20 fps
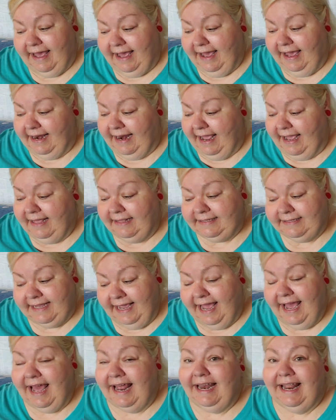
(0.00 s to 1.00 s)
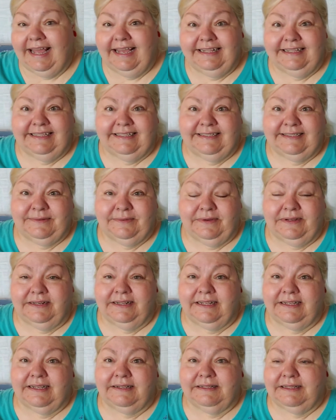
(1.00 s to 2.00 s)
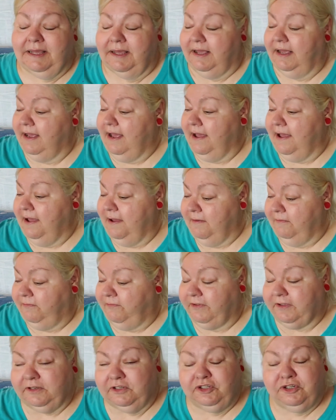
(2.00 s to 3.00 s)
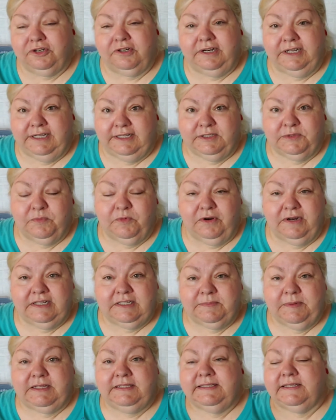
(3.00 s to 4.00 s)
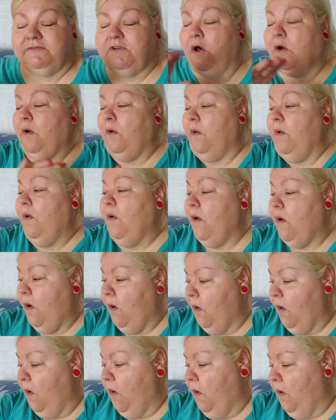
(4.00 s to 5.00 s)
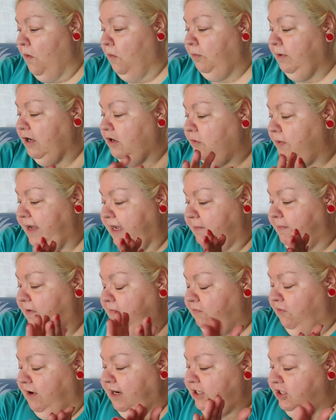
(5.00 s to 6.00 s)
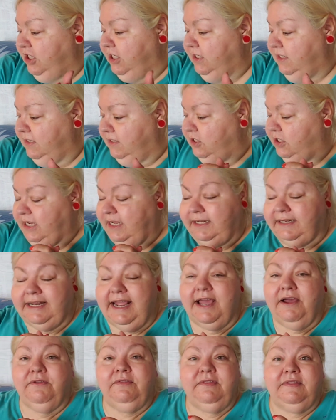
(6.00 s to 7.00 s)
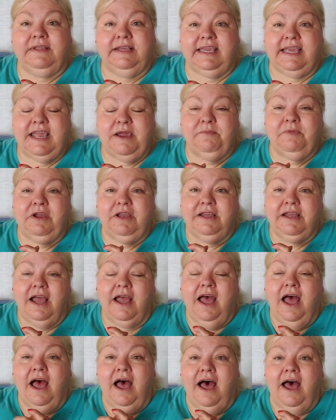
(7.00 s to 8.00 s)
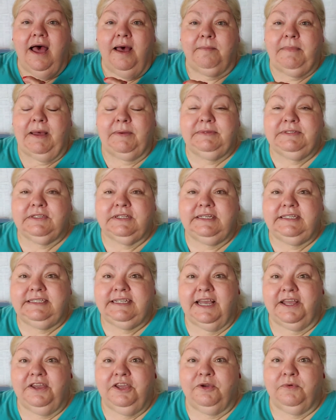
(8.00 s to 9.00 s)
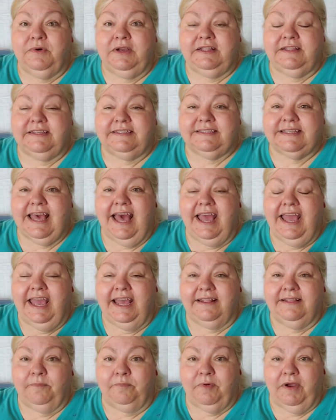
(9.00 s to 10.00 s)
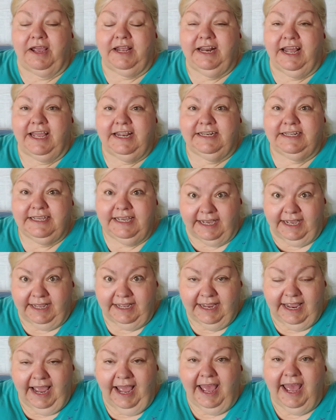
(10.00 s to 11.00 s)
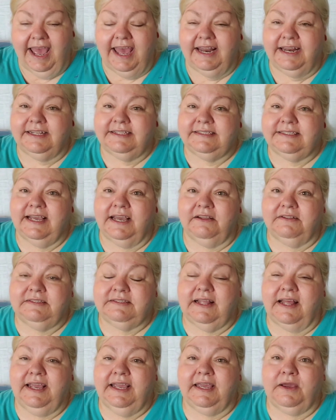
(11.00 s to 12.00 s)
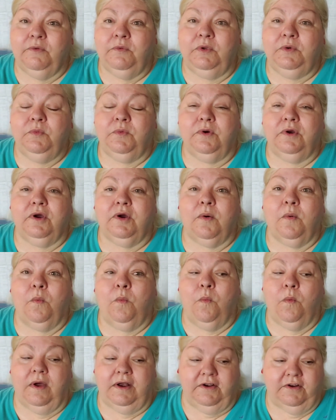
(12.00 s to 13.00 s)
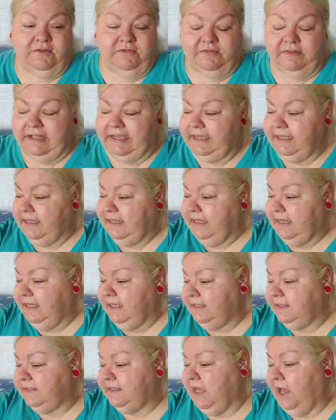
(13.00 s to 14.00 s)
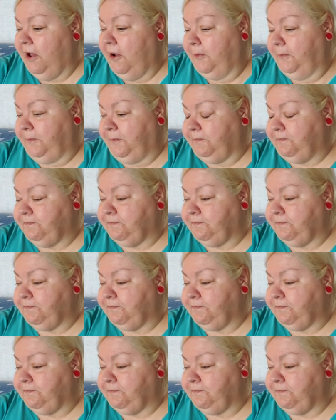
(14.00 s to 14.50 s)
And I say I like this one. The, uh, filter is more expensive. Oh, oh, oh, oh, real quick before I sh shut down the camera. Um, I was going to tell you what this guy had the bright idea, and it sounds like it would work wonderfully. So